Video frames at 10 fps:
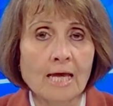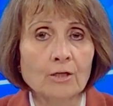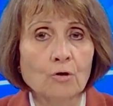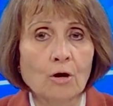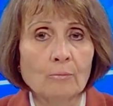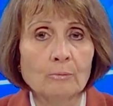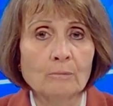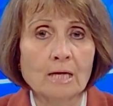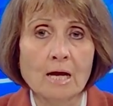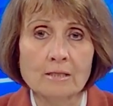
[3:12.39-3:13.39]
and carbon
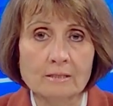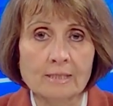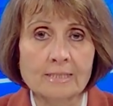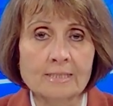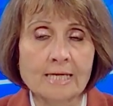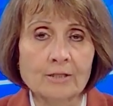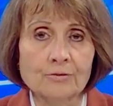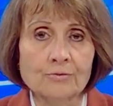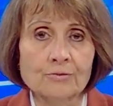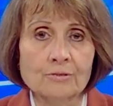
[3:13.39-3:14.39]
monoxide
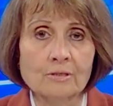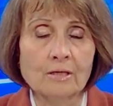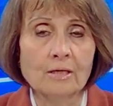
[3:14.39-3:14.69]
detectors.